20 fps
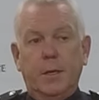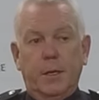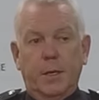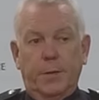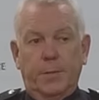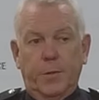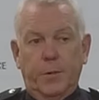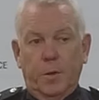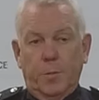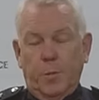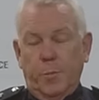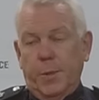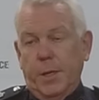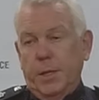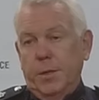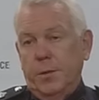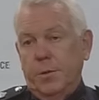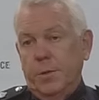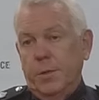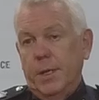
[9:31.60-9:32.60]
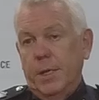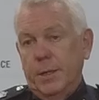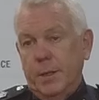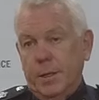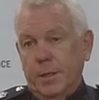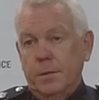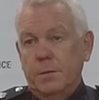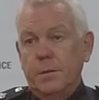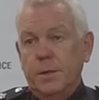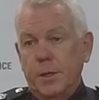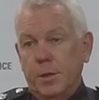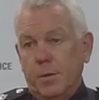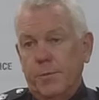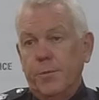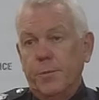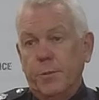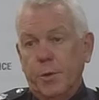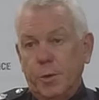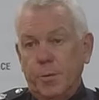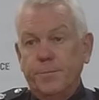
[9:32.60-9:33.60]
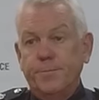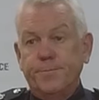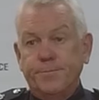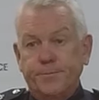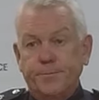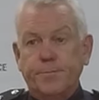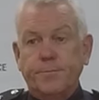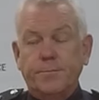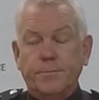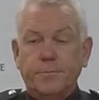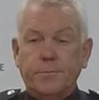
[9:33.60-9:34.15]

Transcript: If you're not prepared to do that, then get off the road.